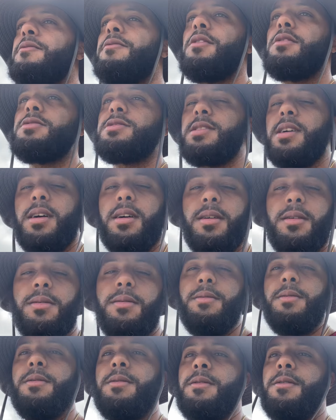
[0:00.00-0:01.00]
first time,
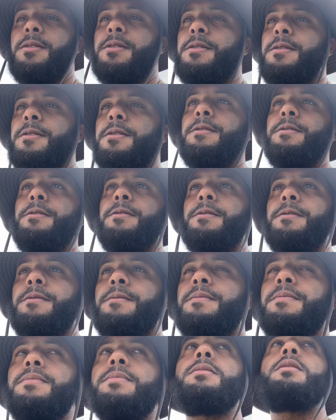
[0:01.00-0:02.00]

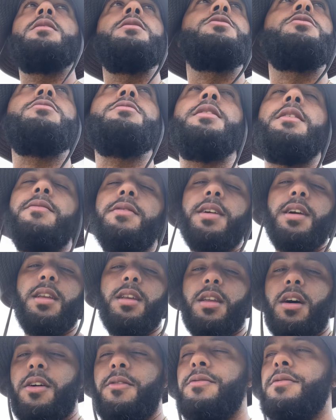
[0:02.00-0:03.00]
you'll never get
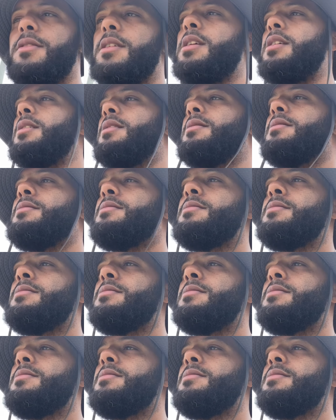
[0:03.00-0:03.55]
an offer again.